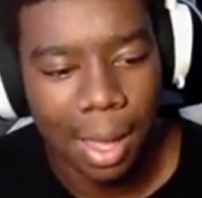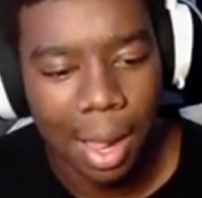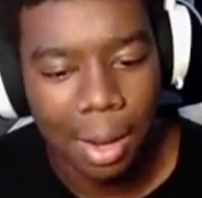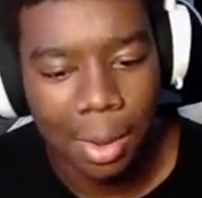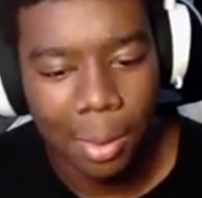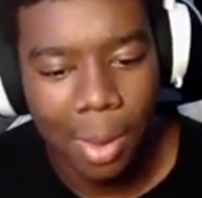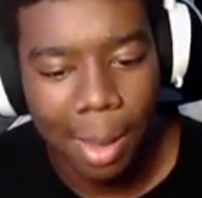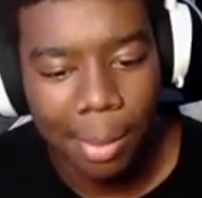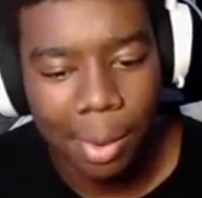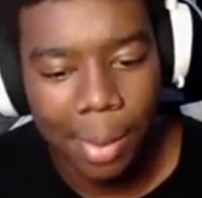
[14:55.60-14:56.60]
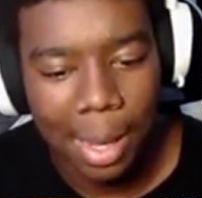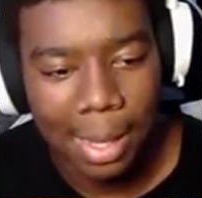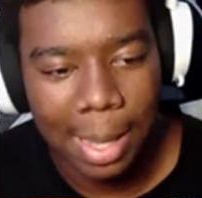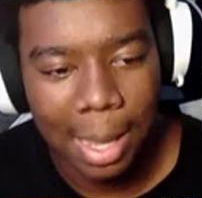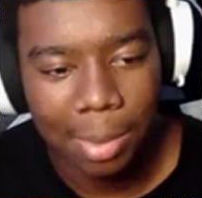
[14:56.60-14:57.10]
I don't know why bro made
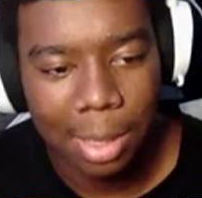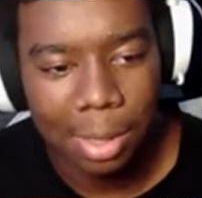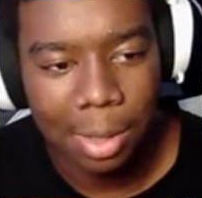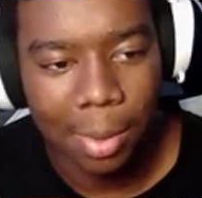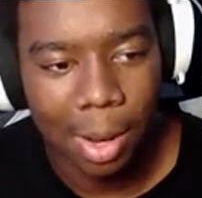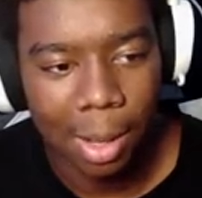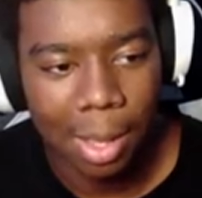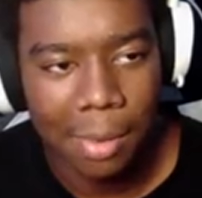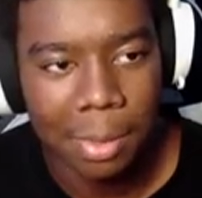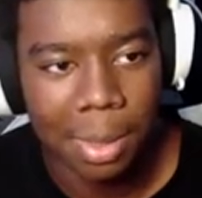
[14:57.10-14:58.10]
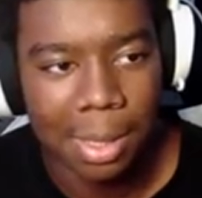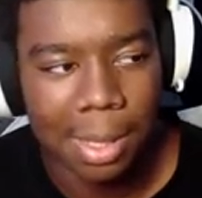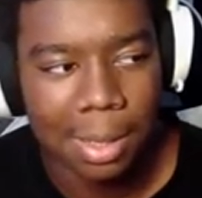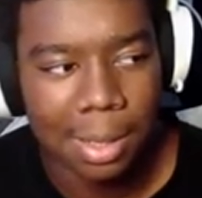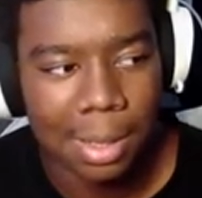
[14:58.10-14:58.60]
the game centered around gloves, but
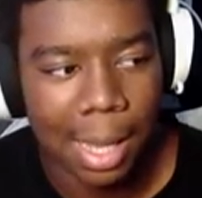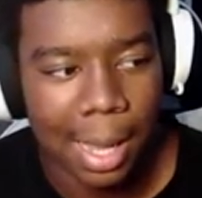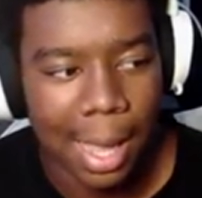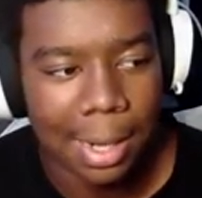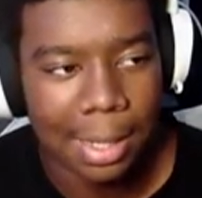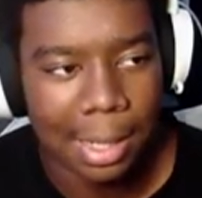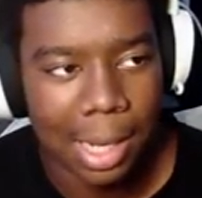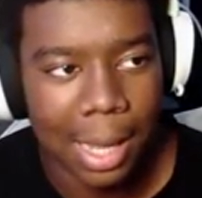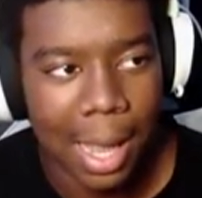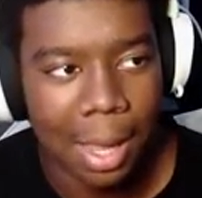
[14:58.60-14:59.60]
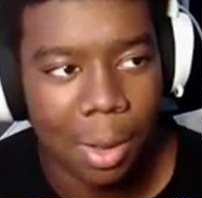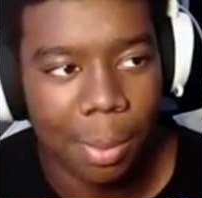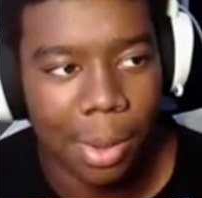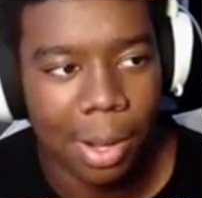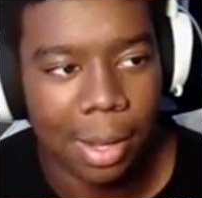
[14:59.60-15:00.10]
this is like actually like A O
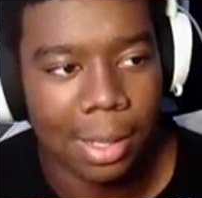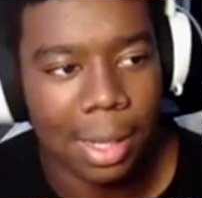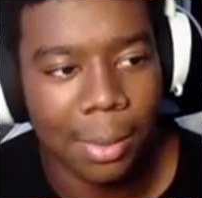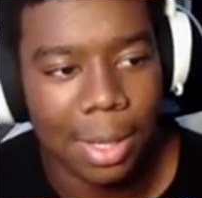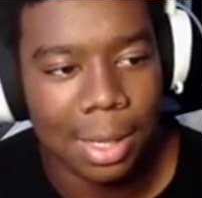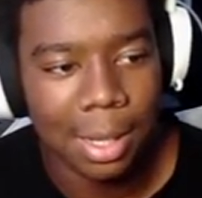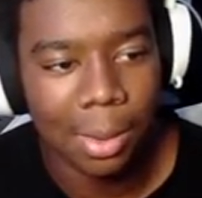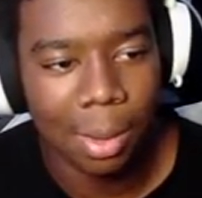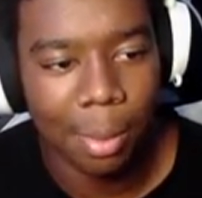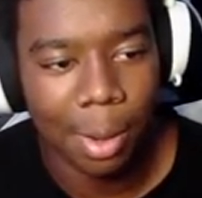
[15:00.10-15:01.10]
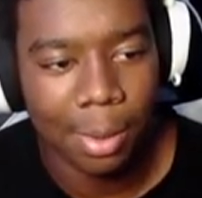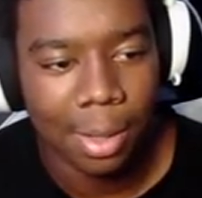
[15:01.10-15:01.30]
pause. Like, what is he doing, bro?